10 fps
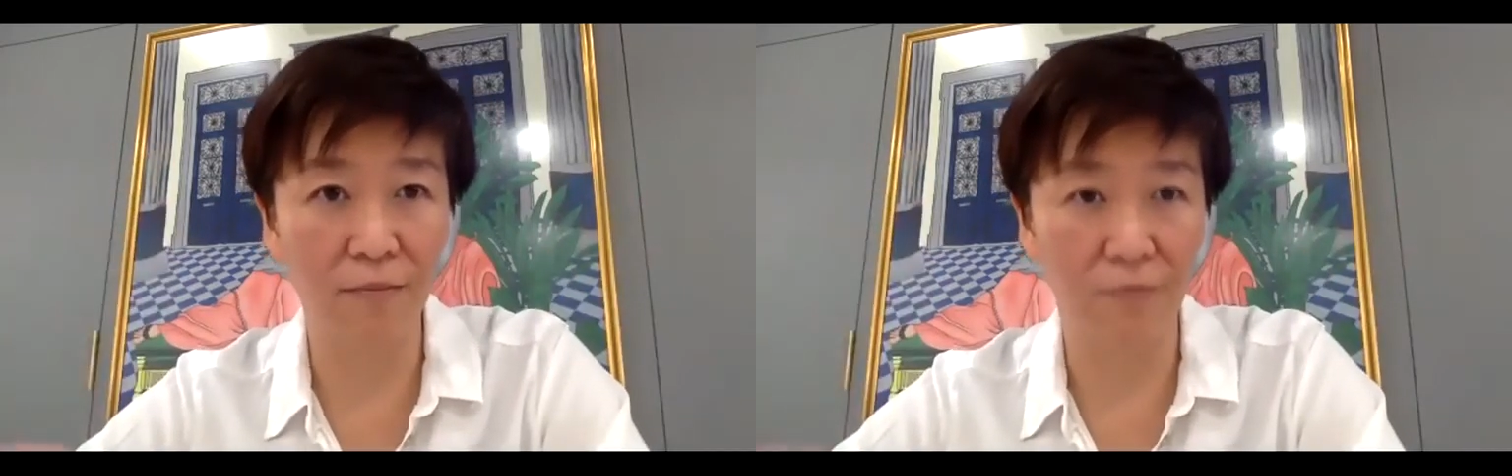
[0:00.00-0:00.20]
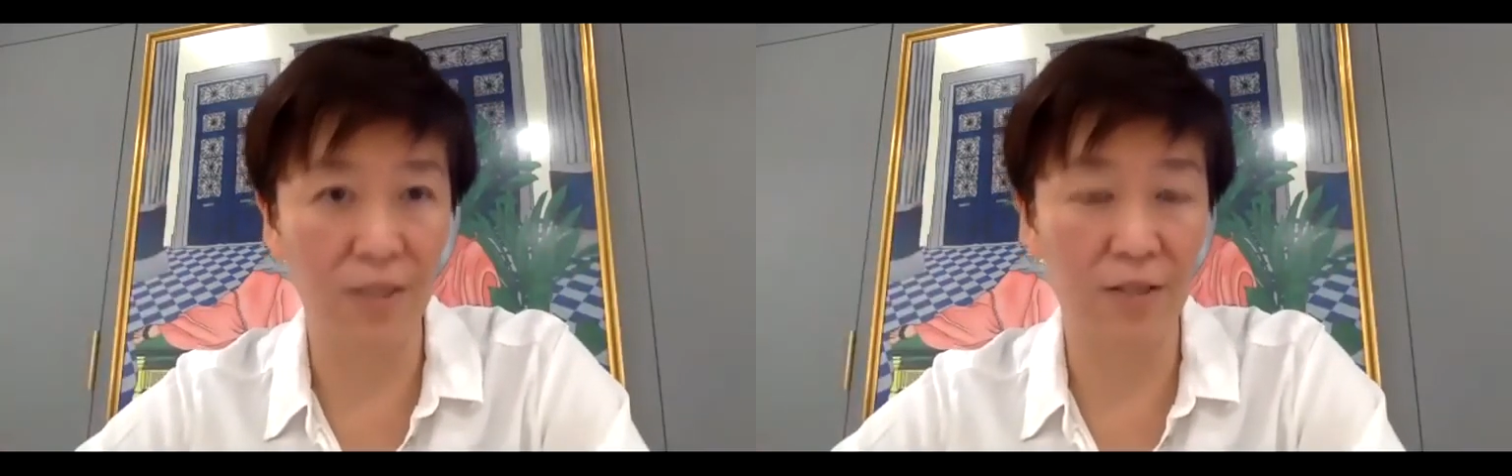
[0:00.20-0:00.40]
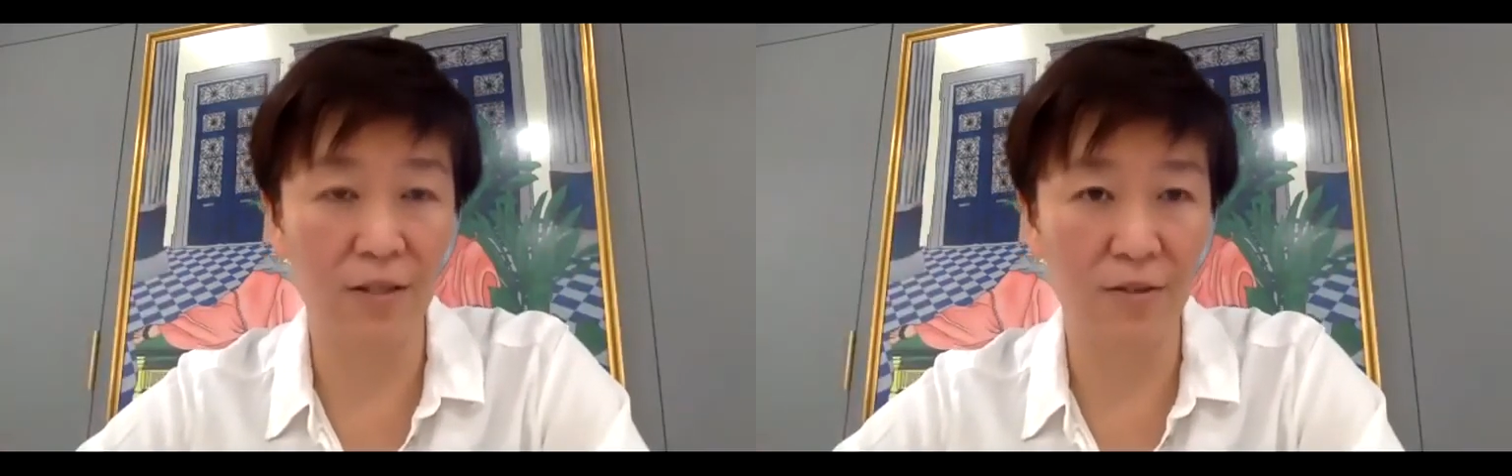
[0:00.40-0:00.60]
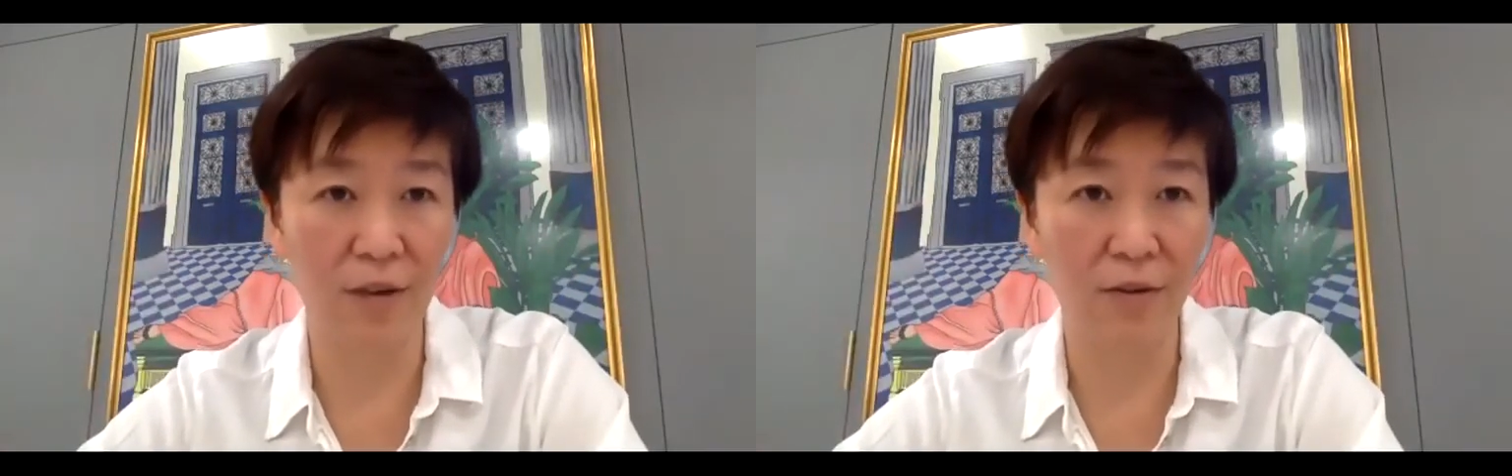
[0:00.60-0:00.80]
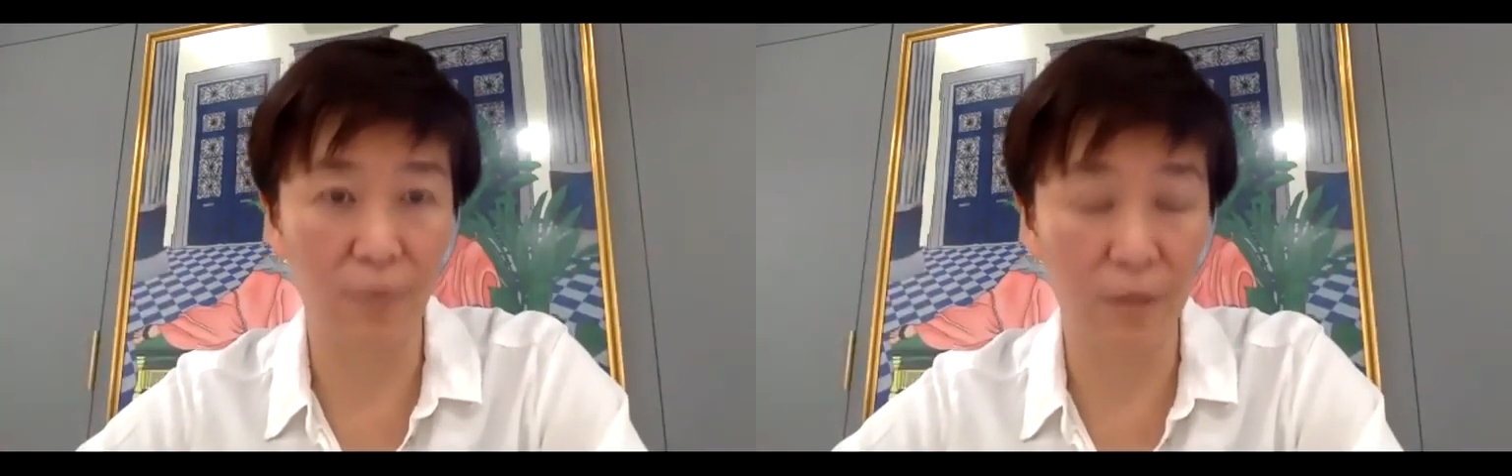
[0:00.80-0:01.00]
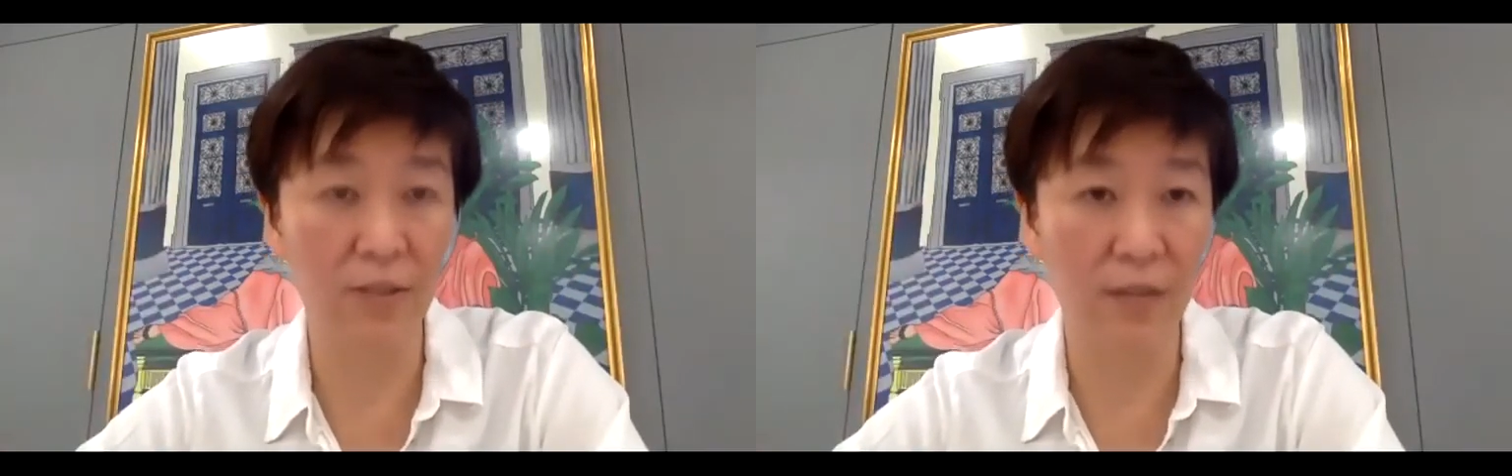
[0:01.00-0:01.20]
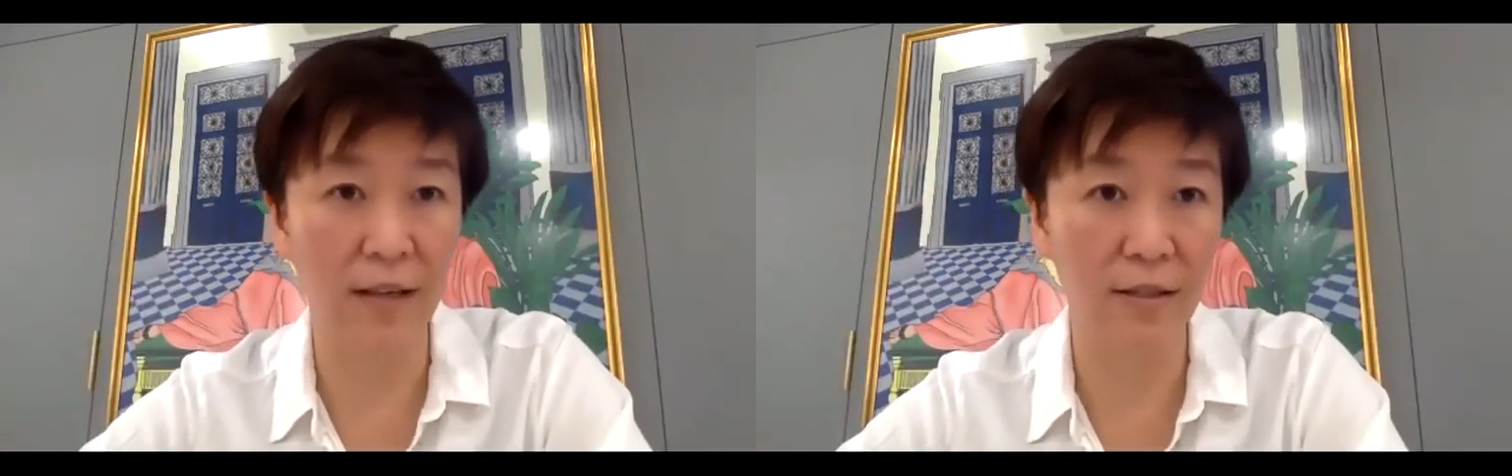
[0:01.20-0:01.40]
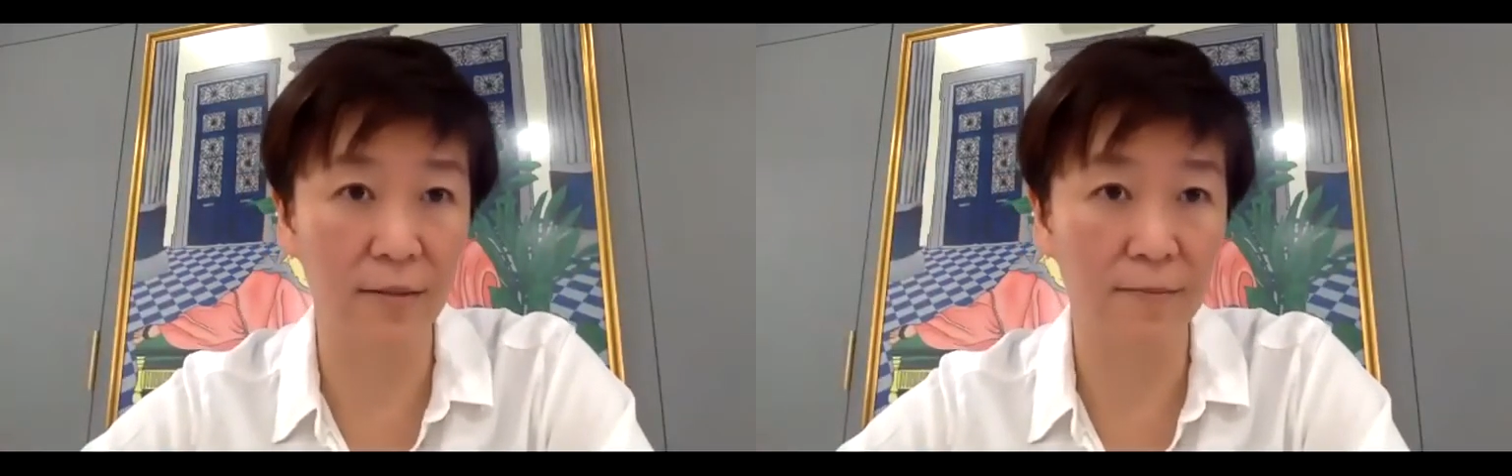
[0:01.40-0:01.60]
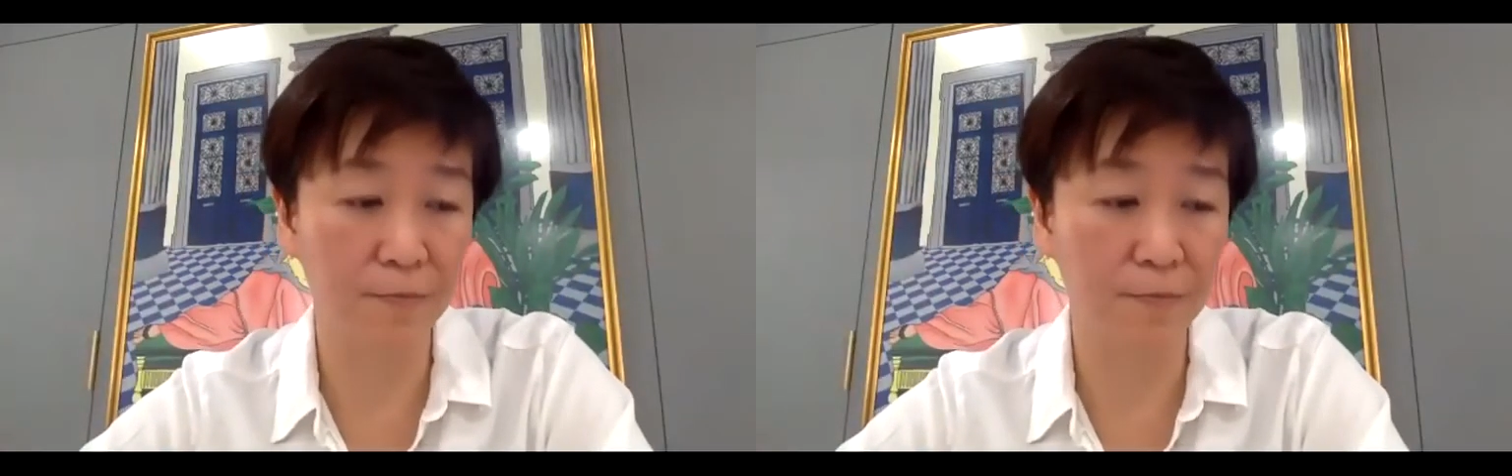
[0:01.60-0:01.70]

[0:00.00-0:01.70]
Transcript: business, right? To build this asset.